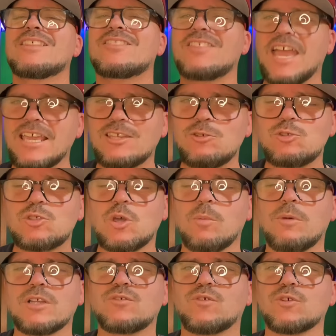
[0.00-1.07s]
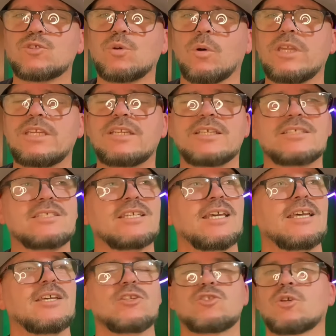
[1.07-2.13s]
Thank you so much for joining us.
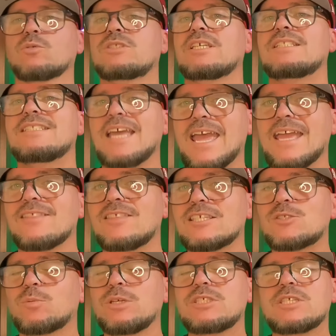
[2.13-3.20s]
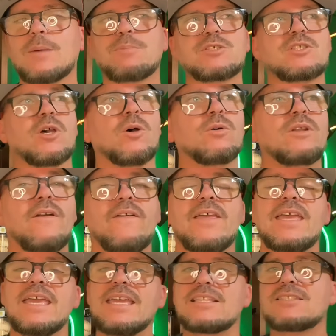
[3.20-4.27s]
So today, this week's episode,
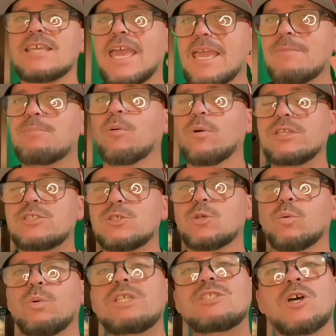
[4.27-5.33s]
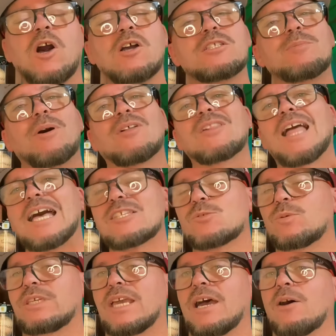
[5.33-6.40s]
it's 8.2. We talked about last
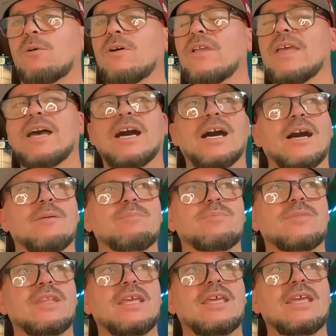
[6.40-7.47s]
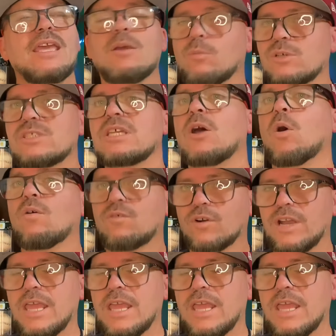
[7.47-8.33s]
week how it was over an